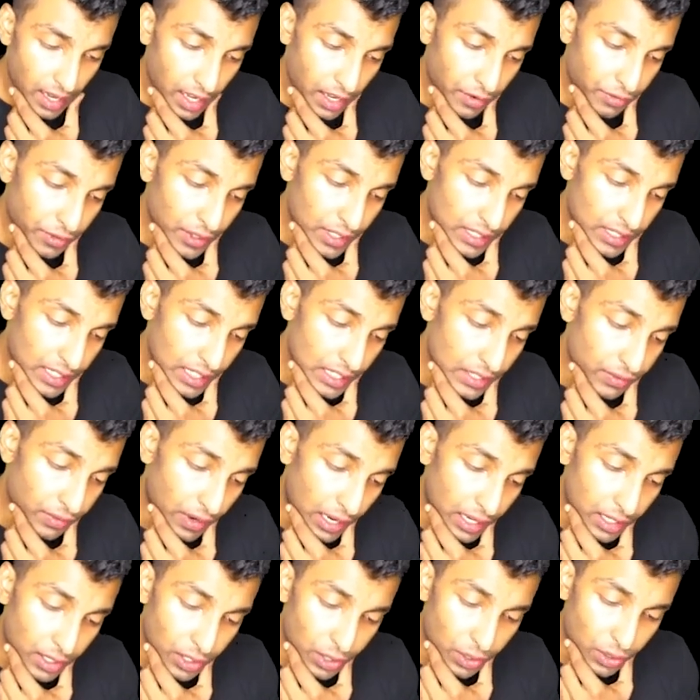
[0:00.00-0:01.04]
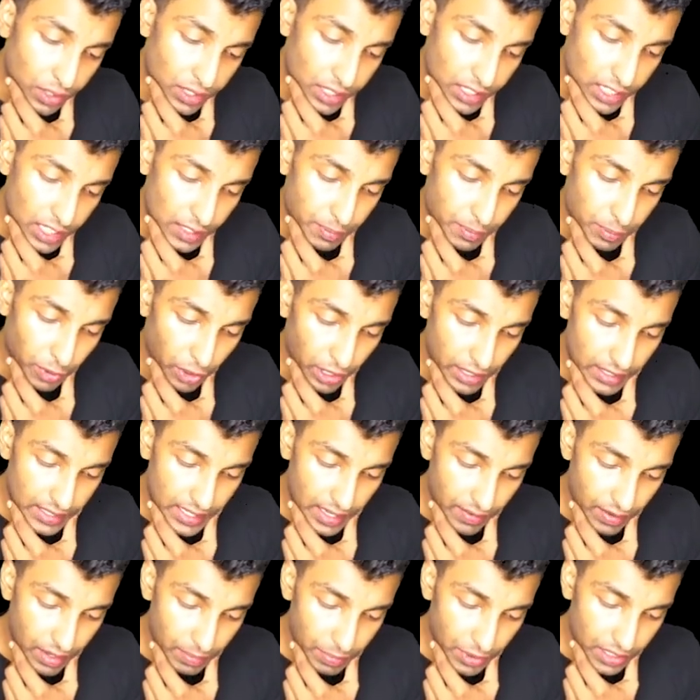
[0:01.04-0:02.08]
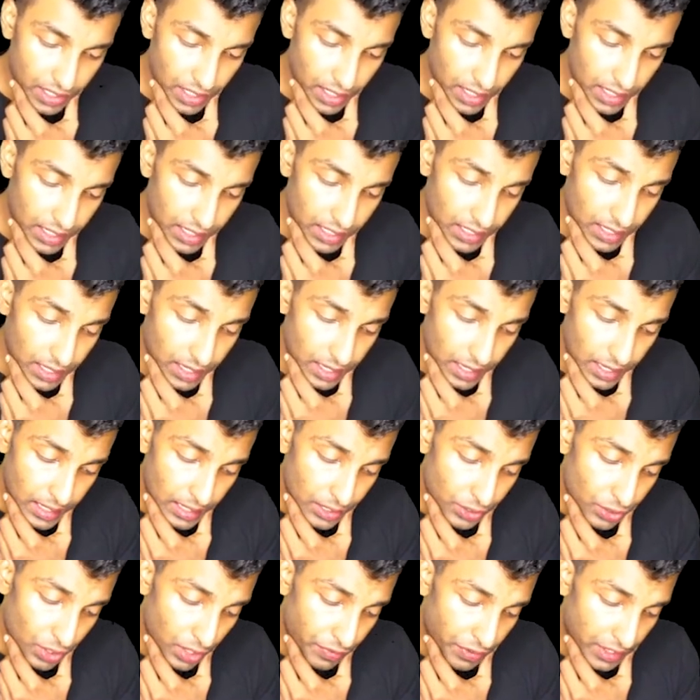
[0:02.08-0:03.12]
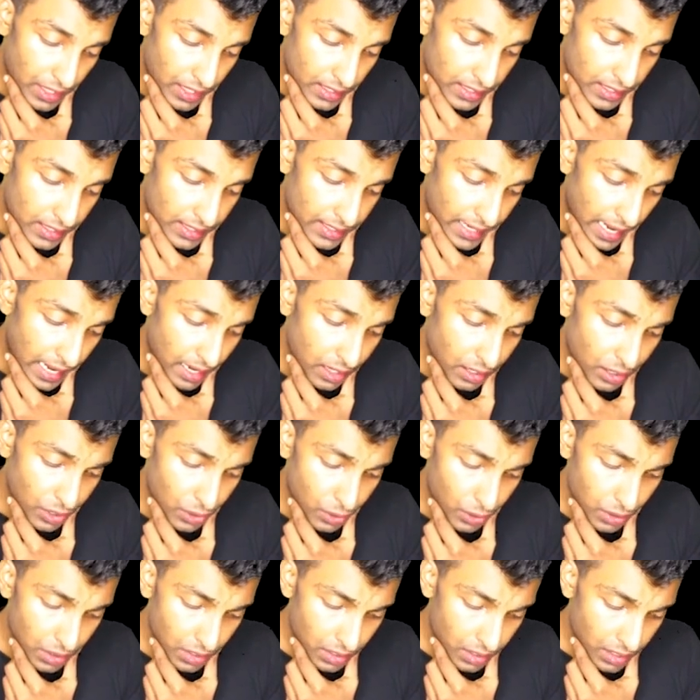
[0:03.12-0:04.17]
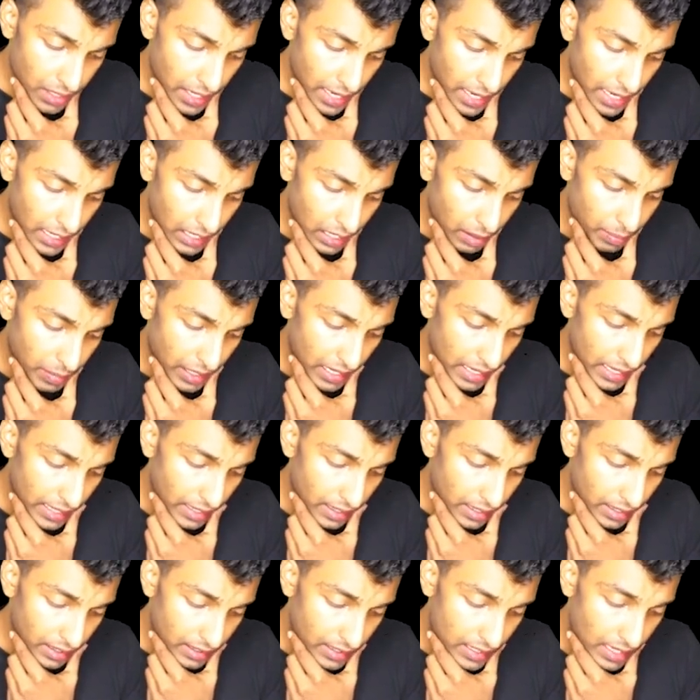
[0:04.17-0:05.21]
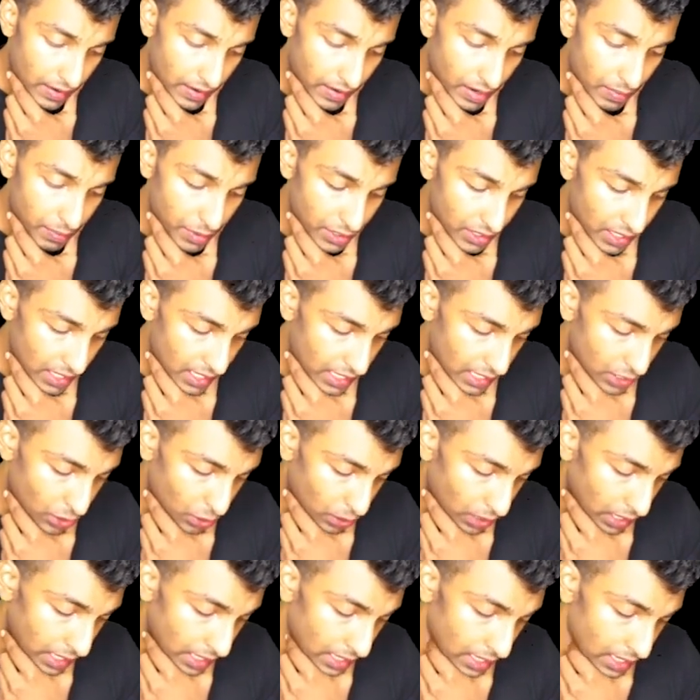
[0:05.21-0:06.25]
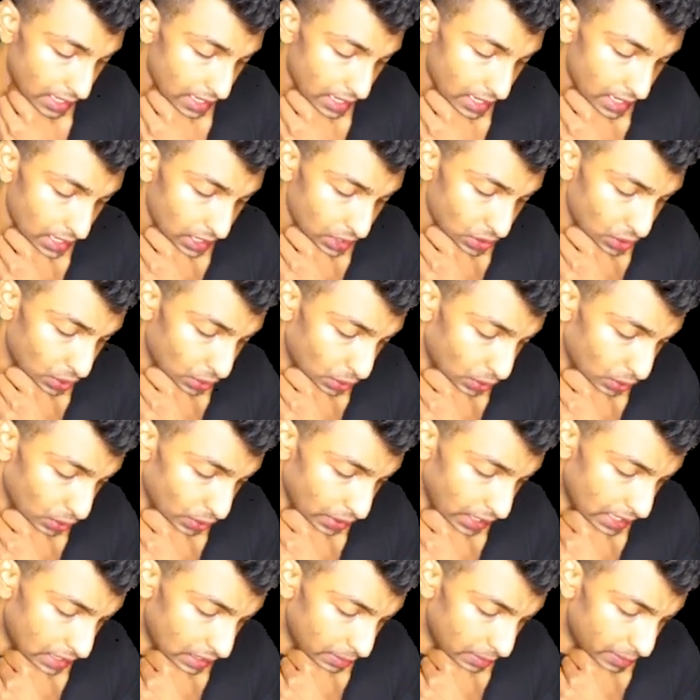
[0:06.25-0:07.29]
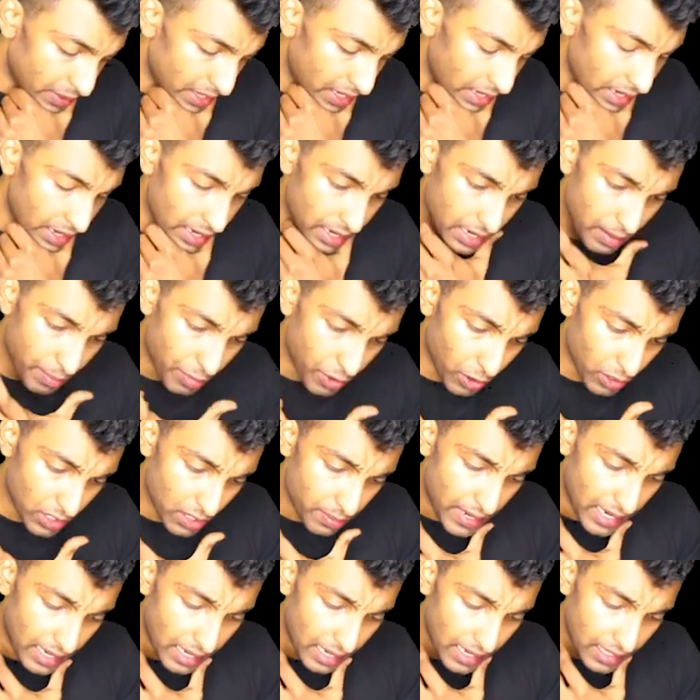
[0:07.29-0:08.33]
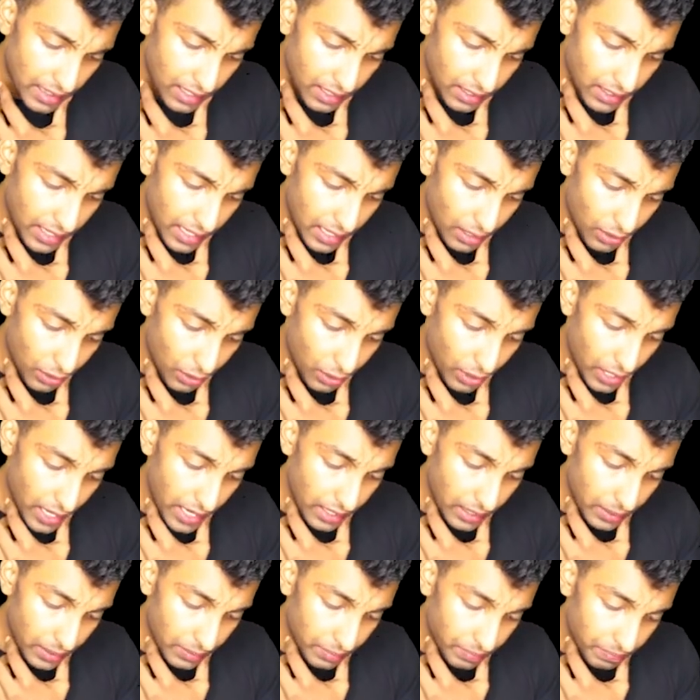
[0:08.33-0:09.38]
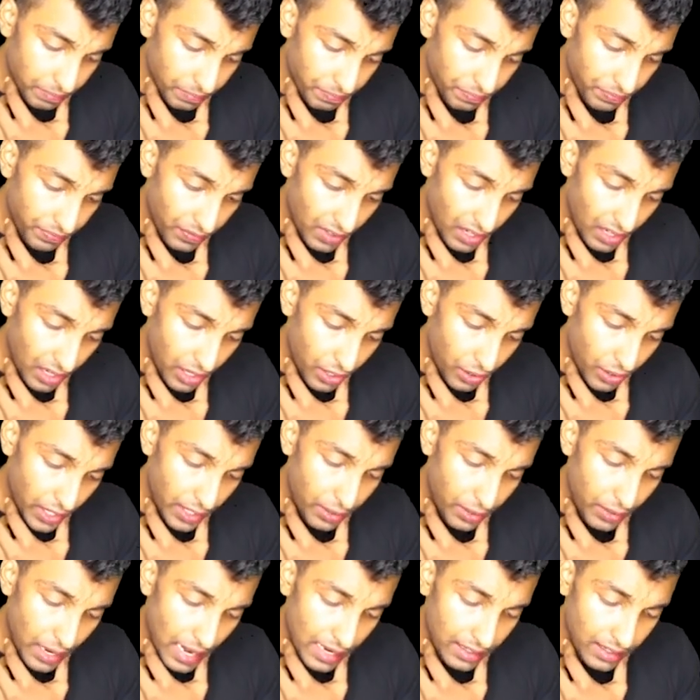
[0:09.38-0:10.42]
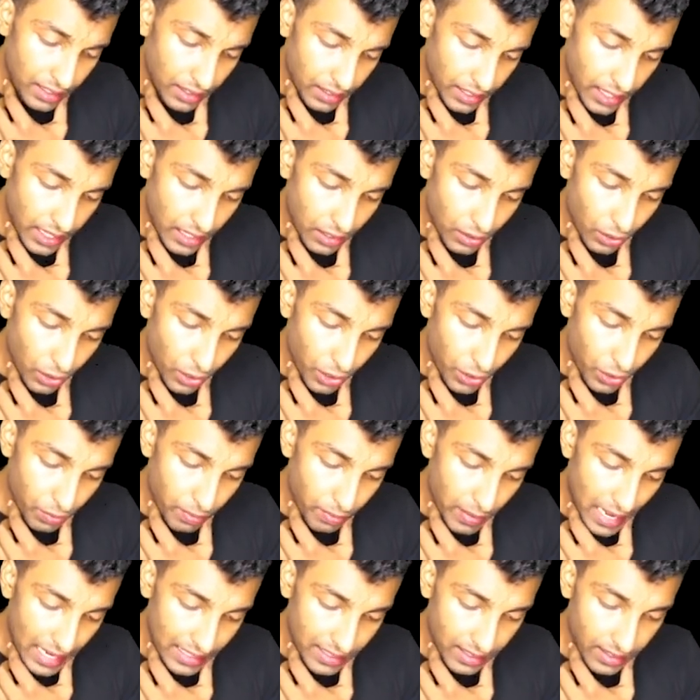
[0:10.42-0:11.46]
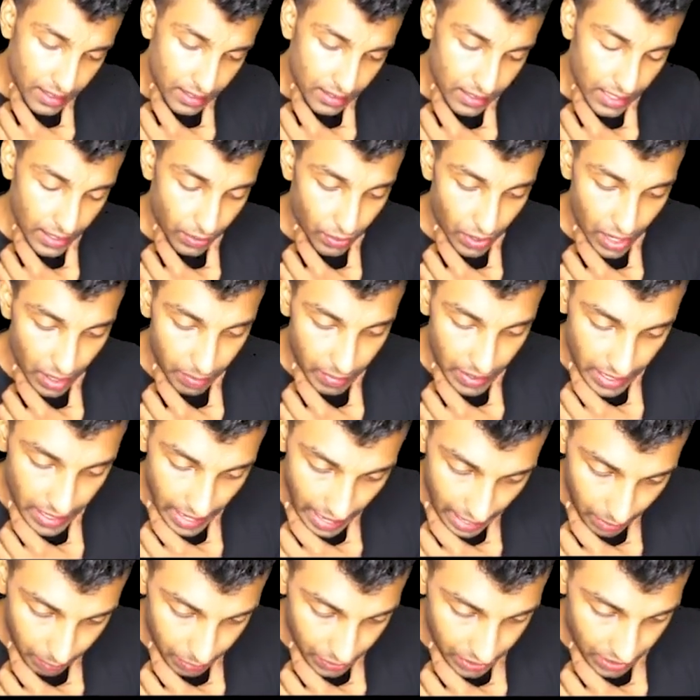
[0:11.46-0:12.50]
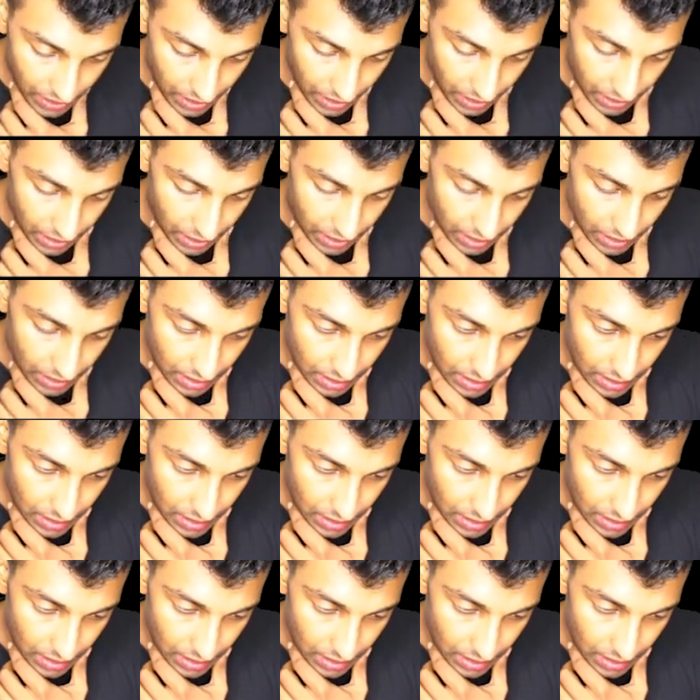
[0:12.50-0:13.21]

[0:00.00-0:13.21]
If this is 1 crore, this is 0.7%. So if it is 10 crore, it will be like 7% only. So it will be approximately 13 crore, right? You need to add 13 crore to match this requirement, 9%.